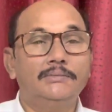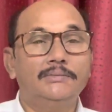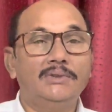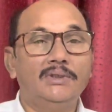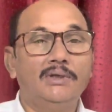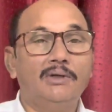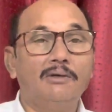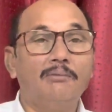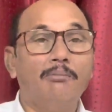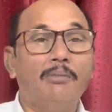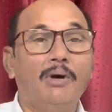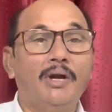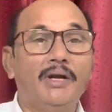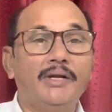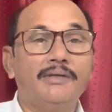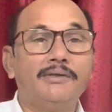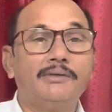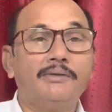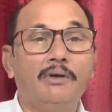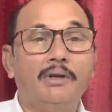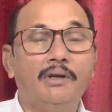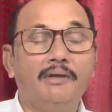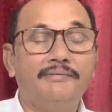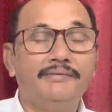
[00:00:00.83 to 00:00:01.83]
Good morning to
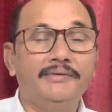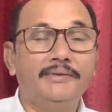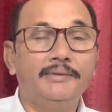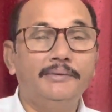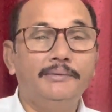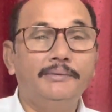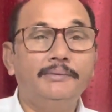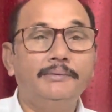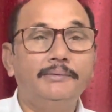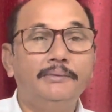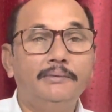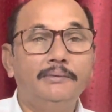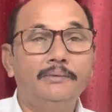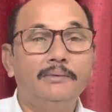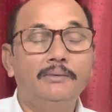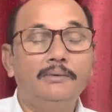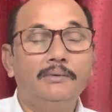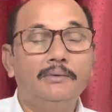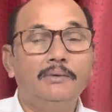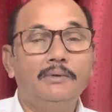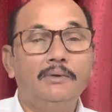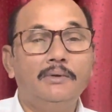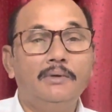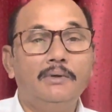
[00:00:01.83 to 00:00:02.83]
all of you.
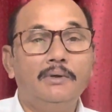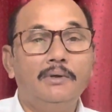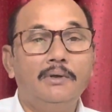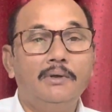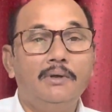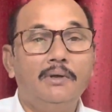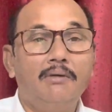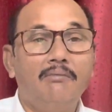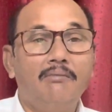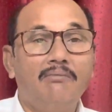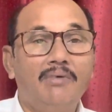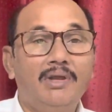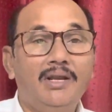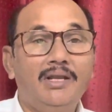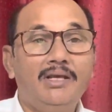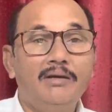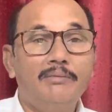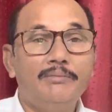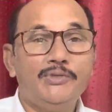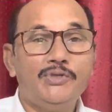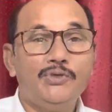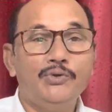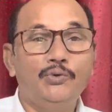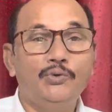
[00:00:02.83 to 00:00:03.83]

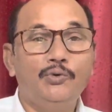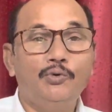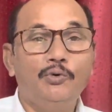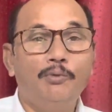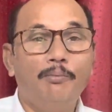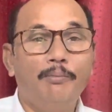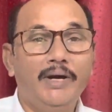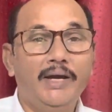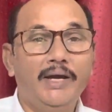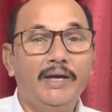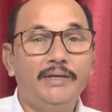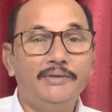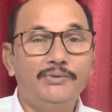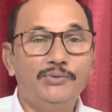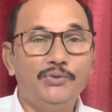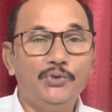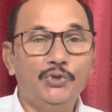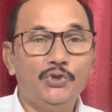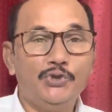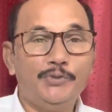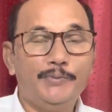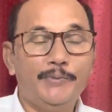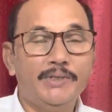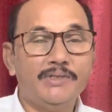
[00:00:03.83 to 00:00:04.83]
Welcome to my
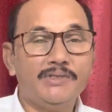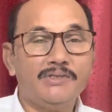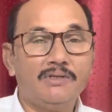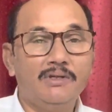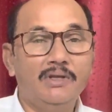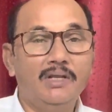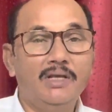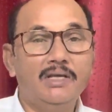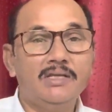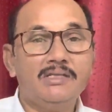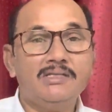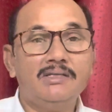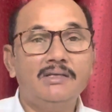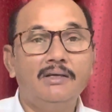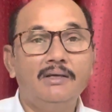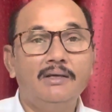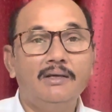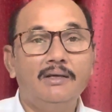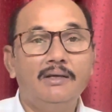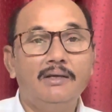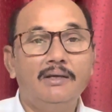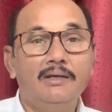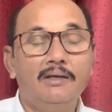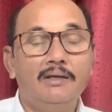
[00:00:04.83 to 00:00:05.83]
jurisprudence class.
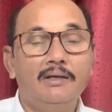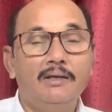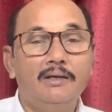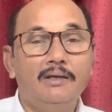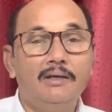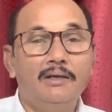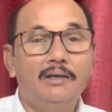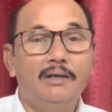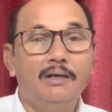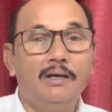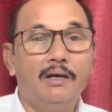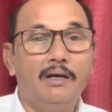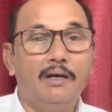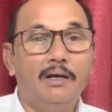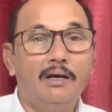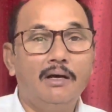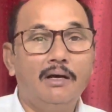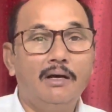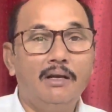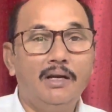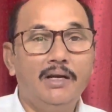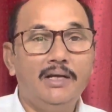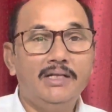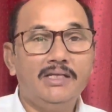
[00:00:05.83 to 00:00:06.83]

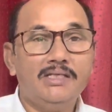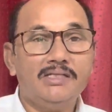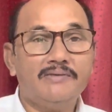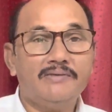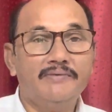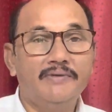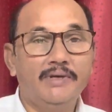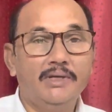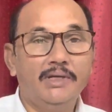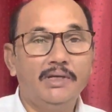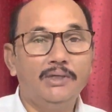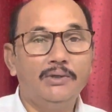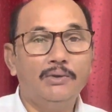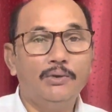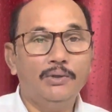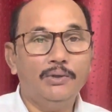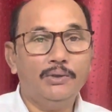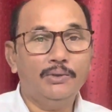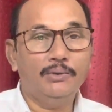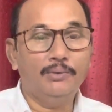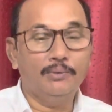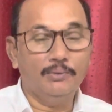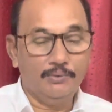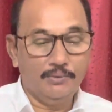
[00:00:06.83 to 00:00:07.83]
Let us quickly go
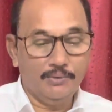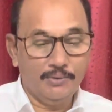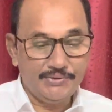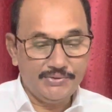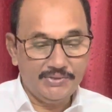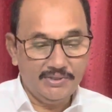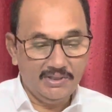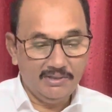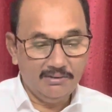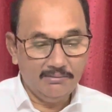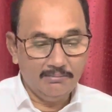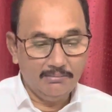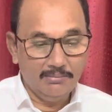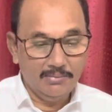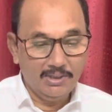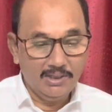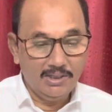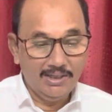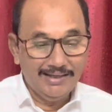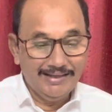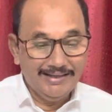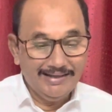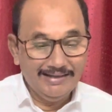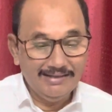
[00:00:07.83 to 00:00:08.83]
to question
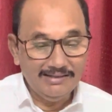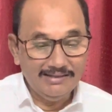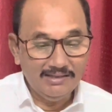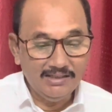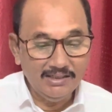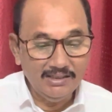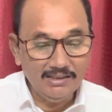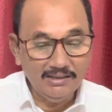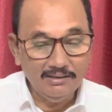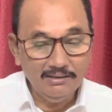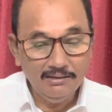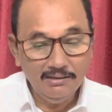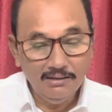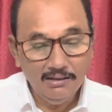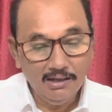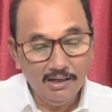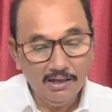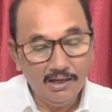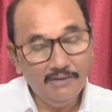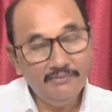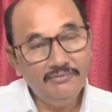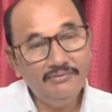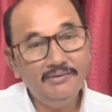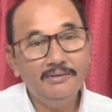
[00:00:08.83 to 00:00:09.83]
number 18
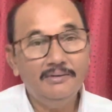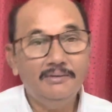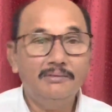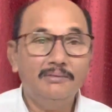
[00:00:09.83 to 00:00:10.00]
of